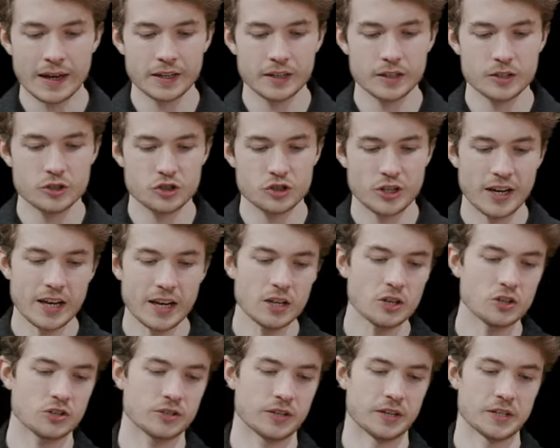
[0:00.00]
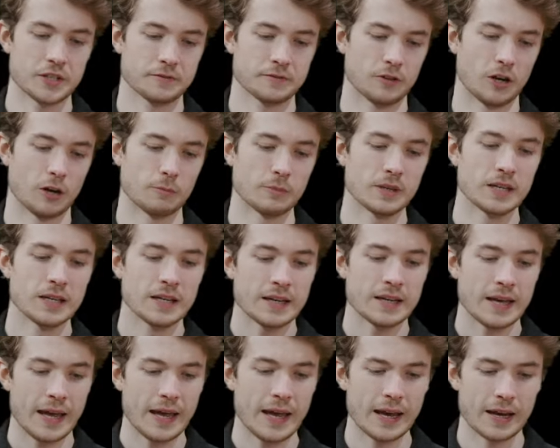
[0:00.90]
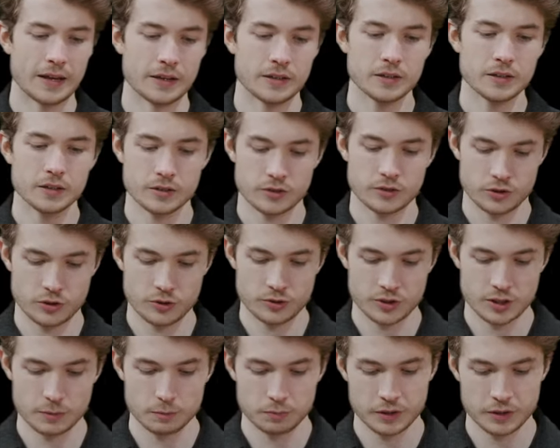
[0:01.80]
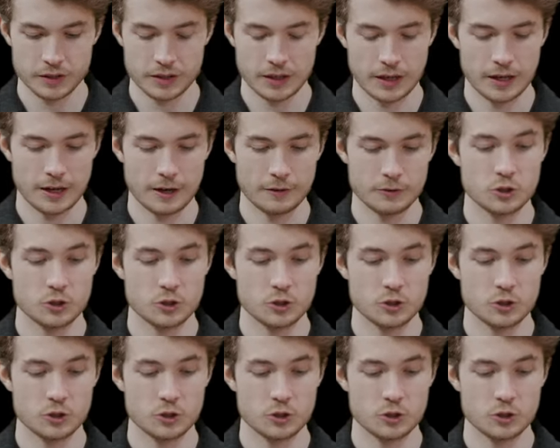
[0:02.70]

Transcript: I could change this from n to simply uh,